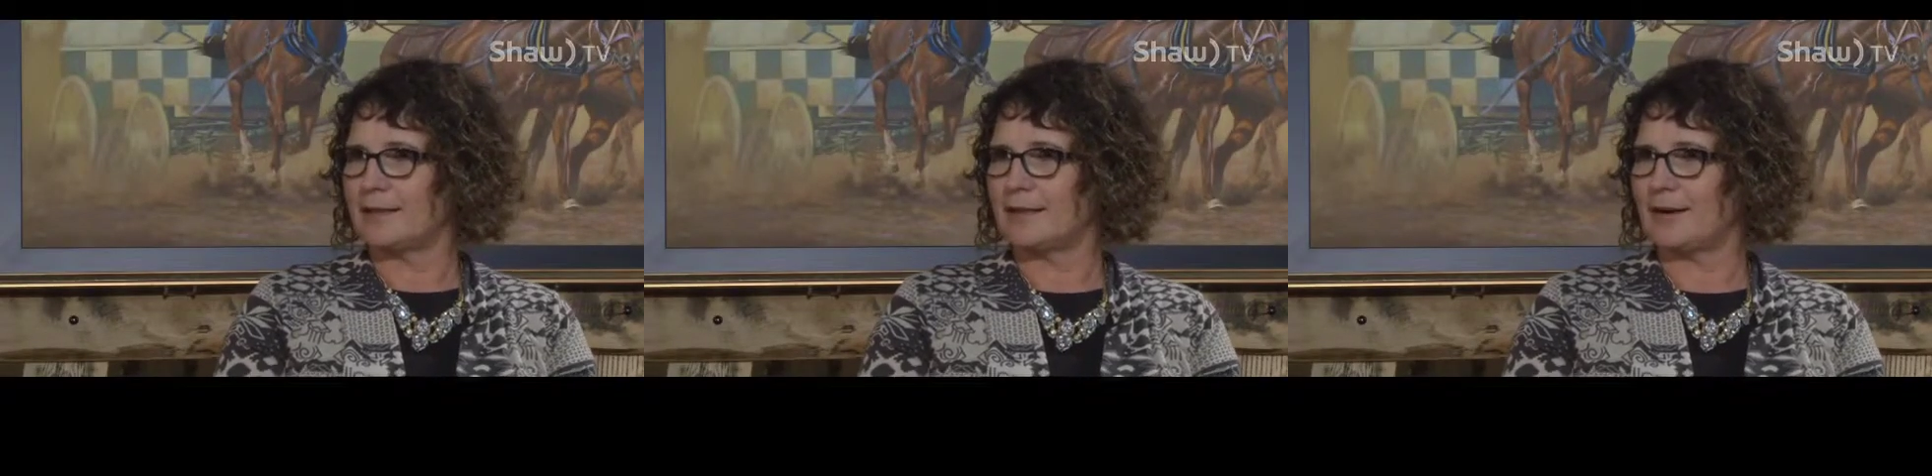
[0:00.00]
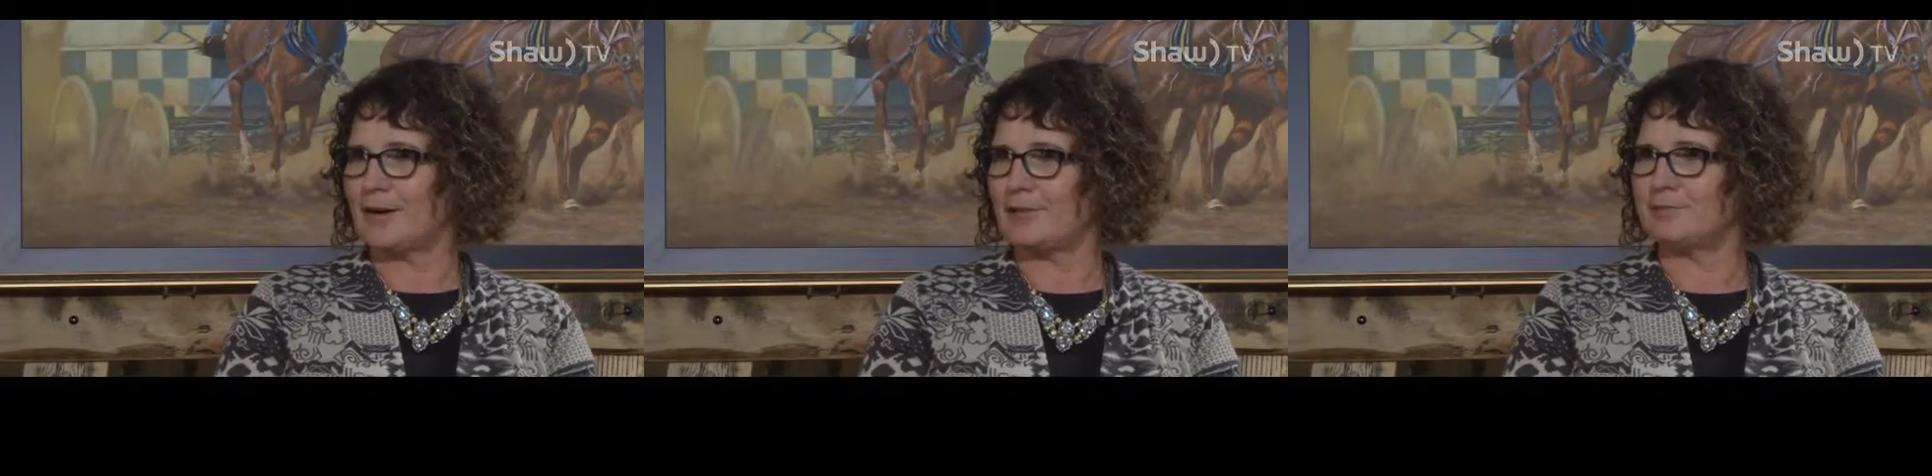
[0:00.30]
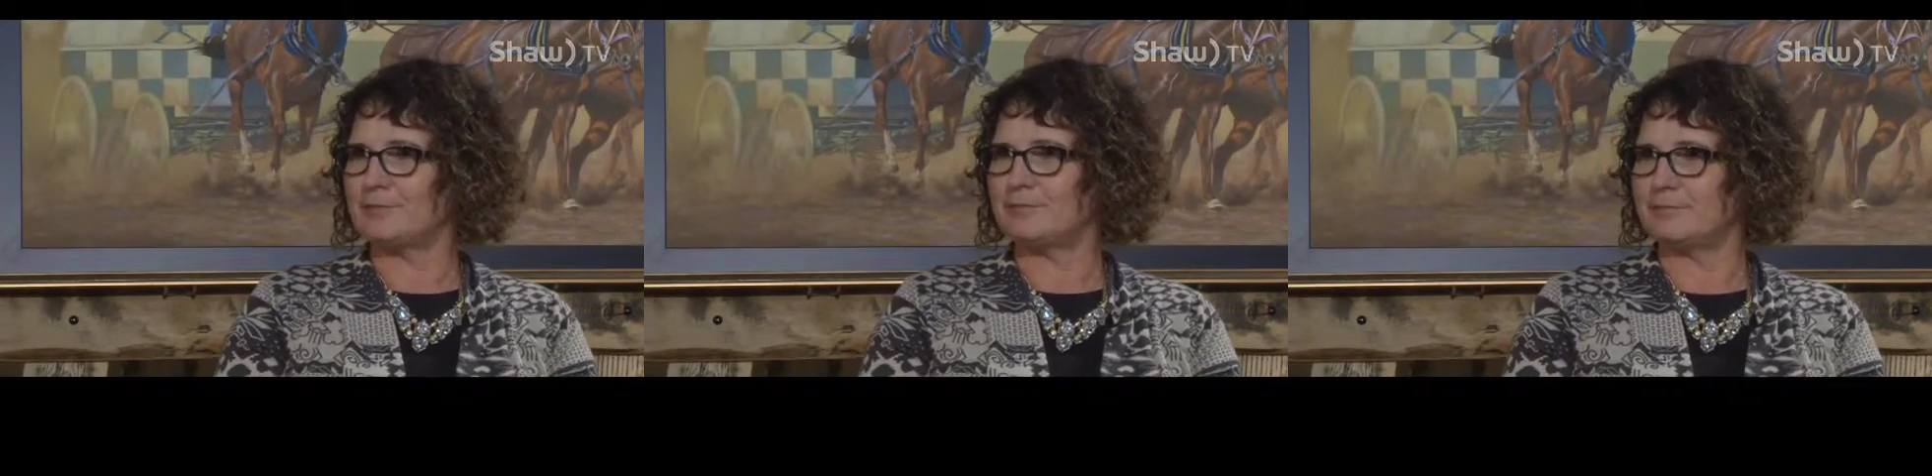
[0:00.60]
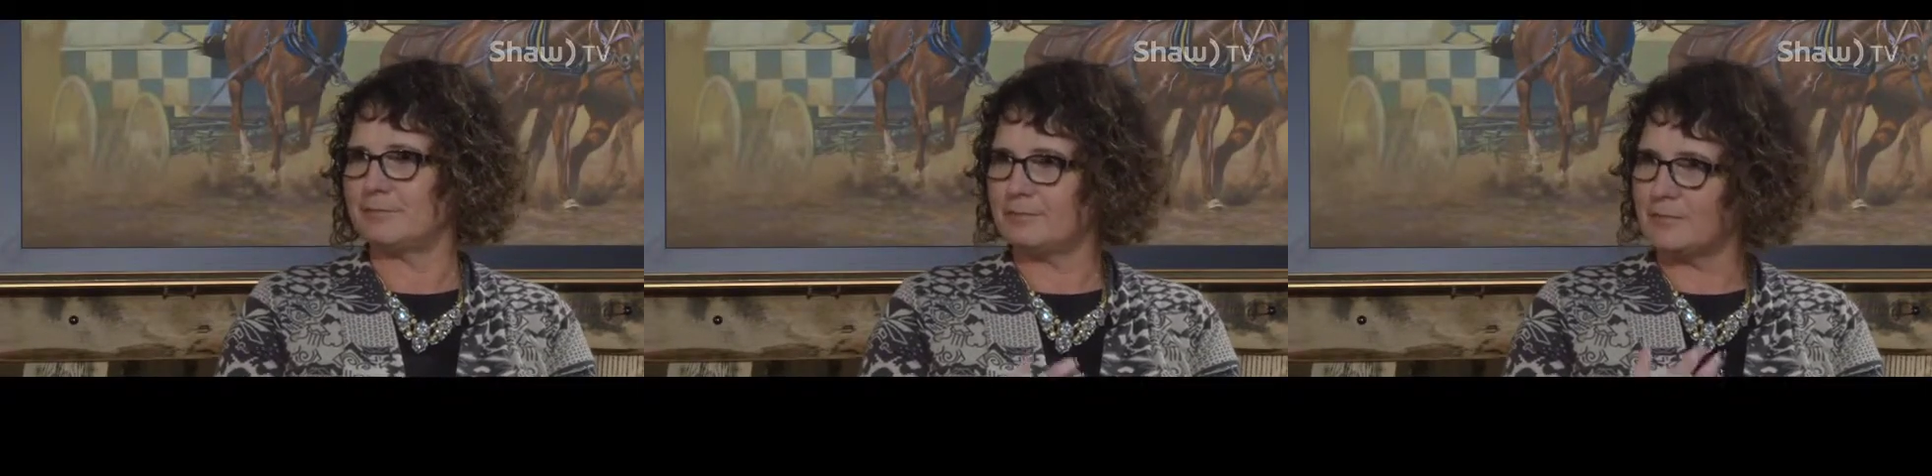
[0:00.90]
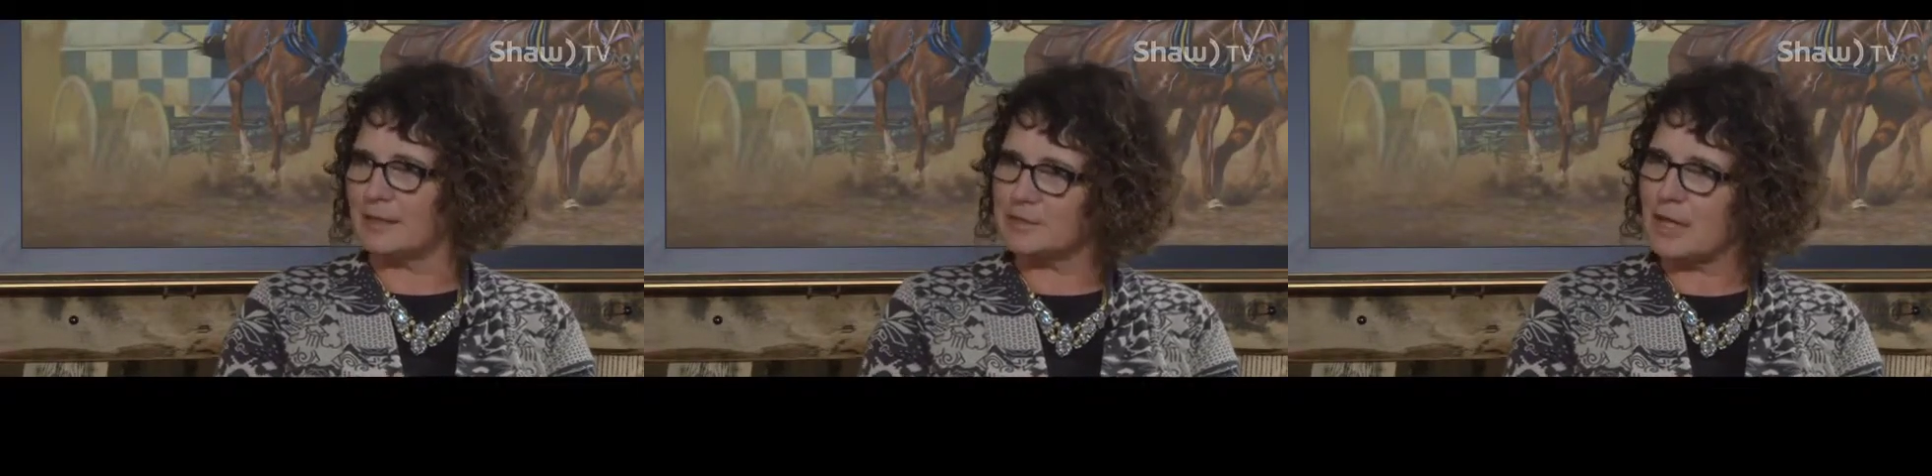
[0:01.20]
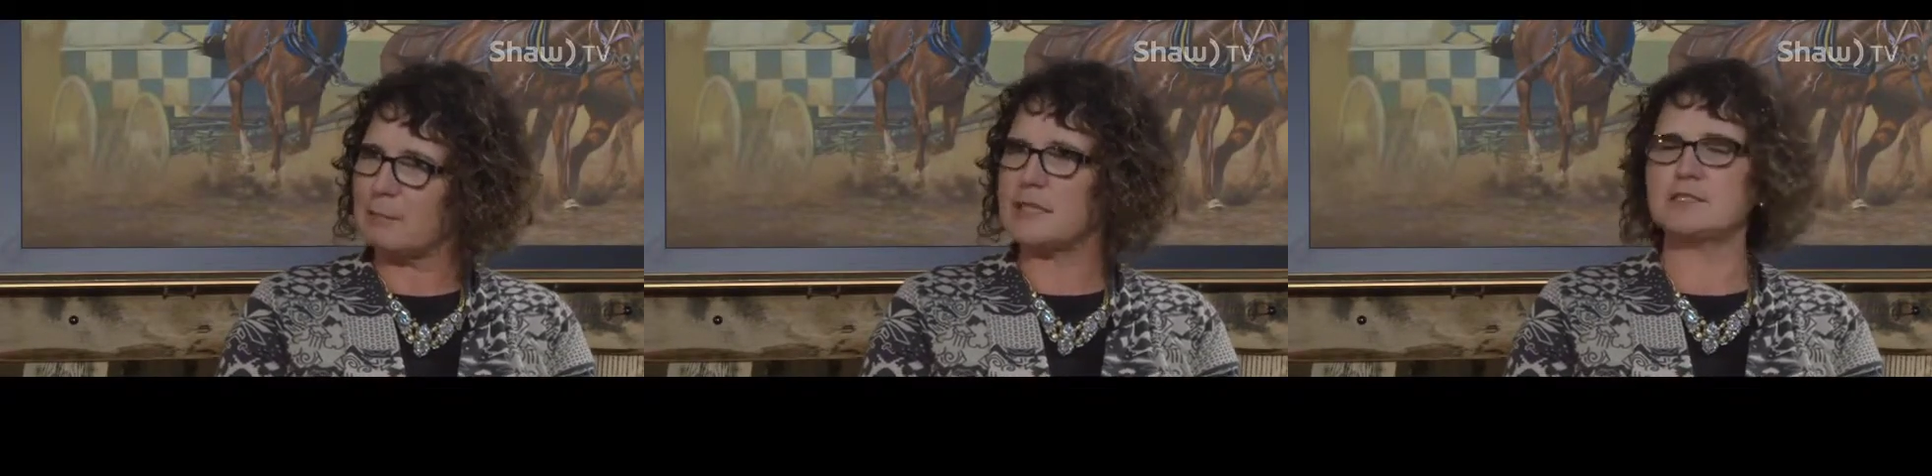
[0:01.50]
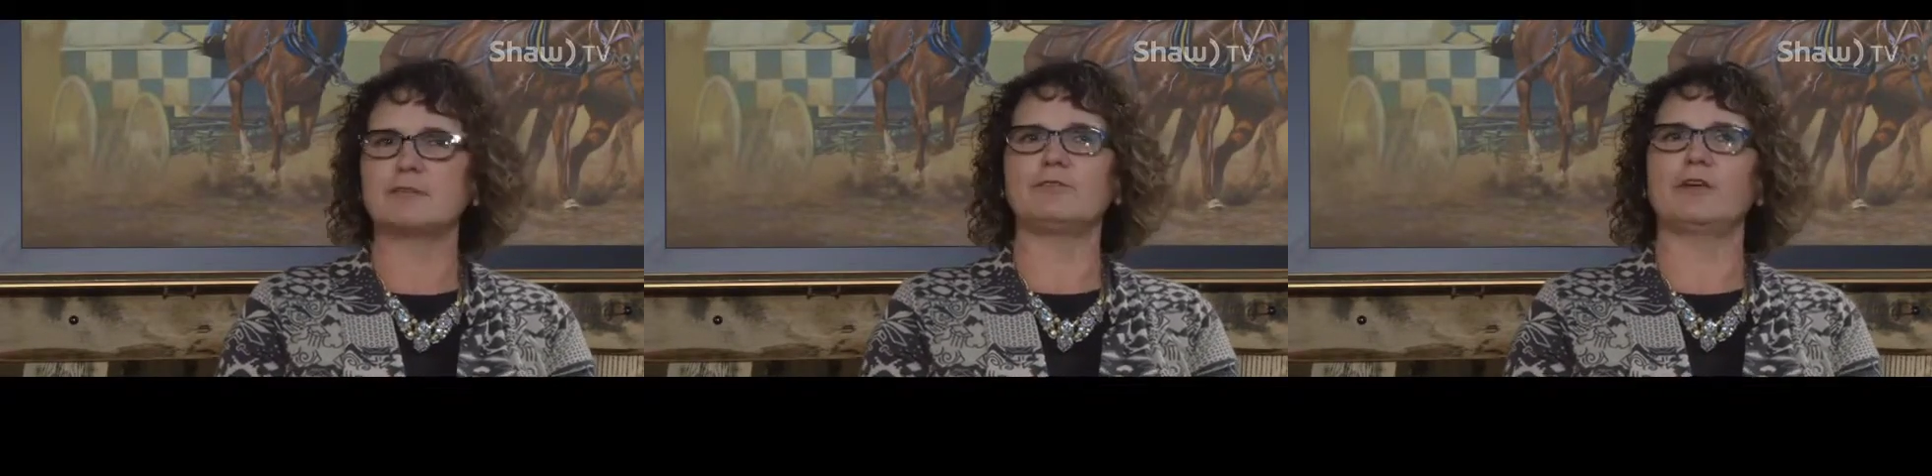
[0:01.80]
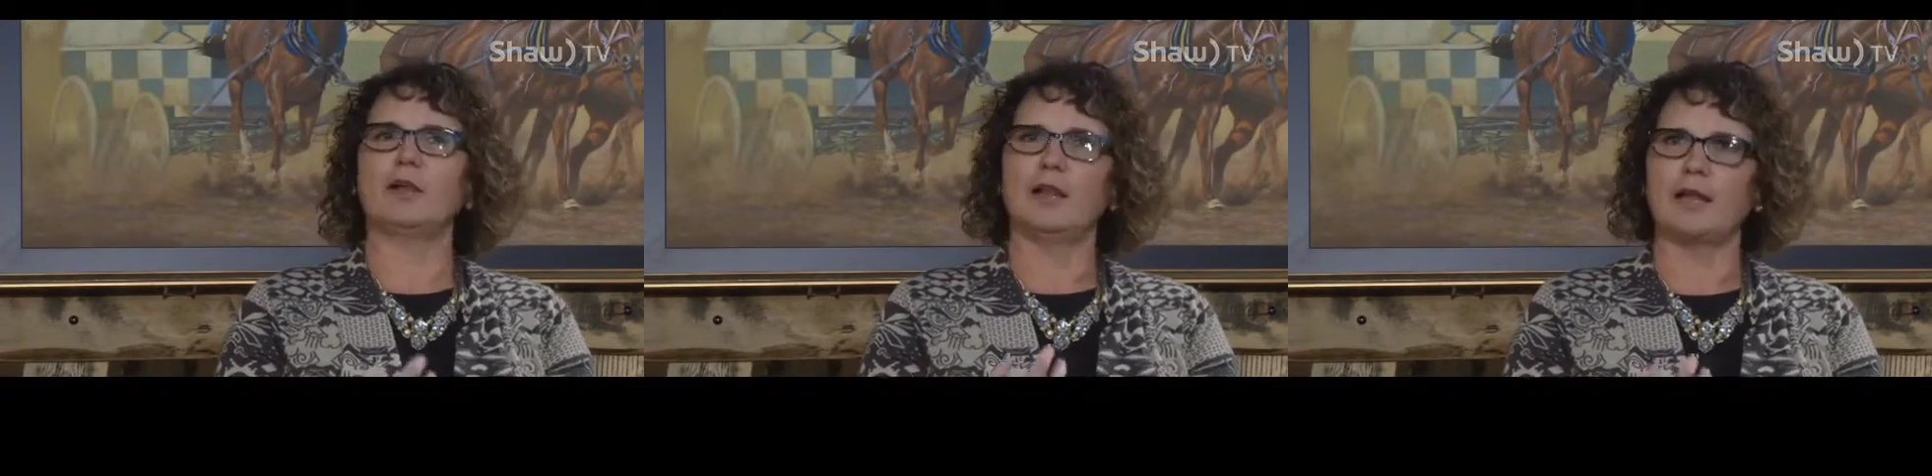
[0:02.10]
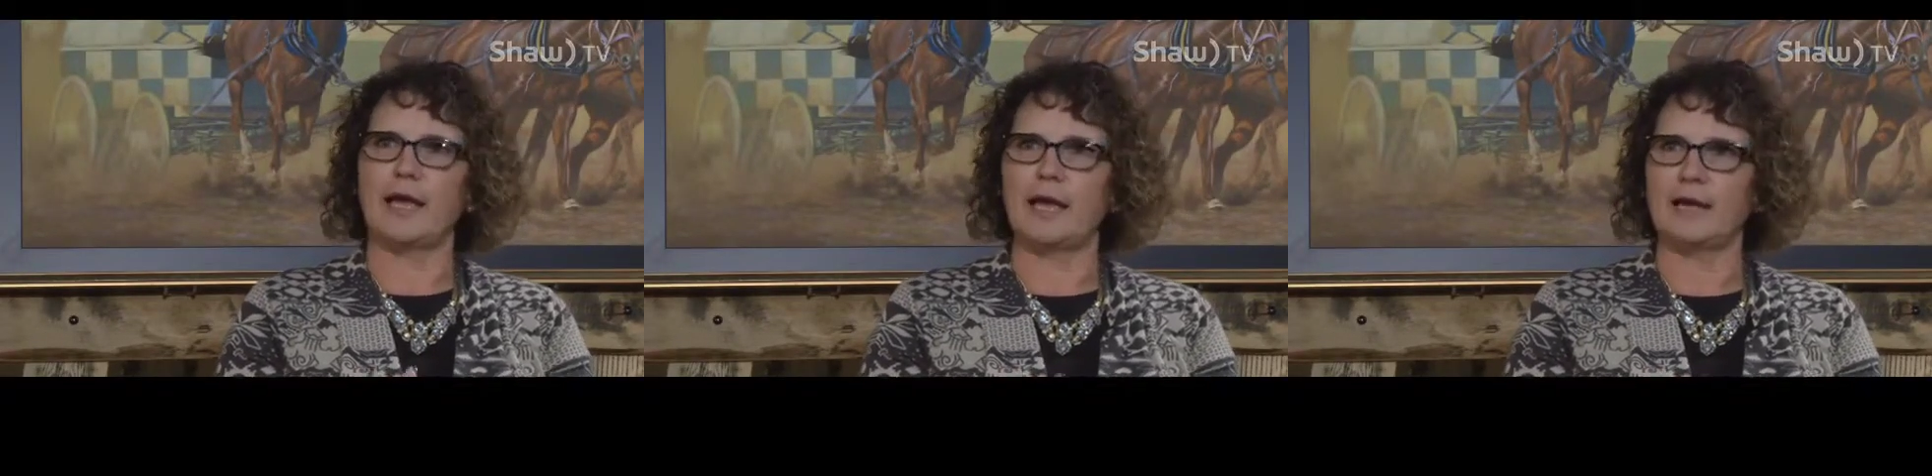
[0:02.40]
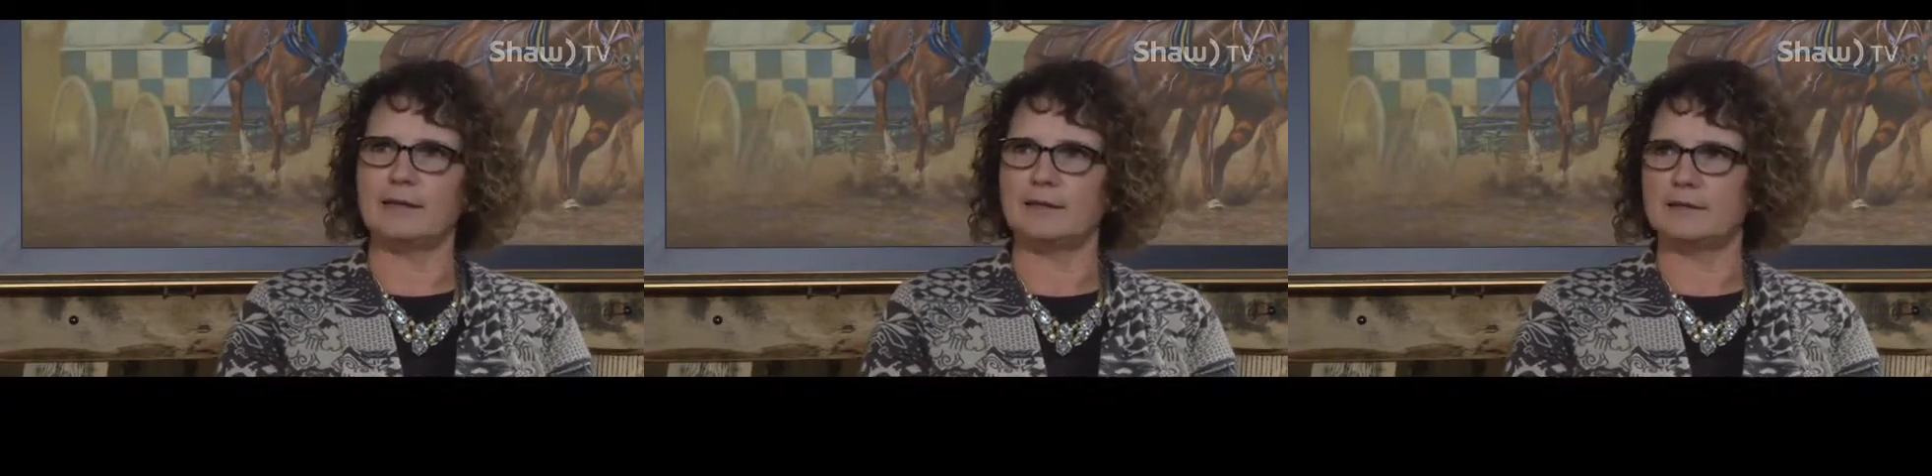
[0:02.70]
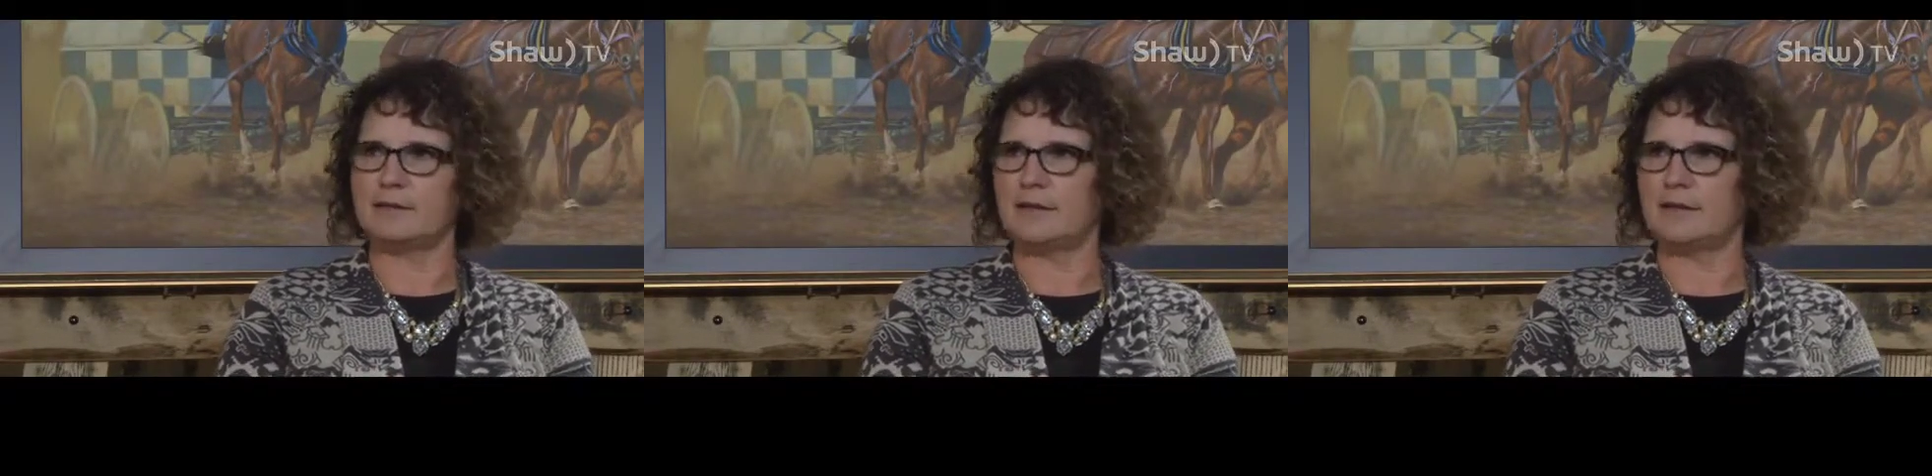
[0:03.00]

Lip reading: Their tummies are full and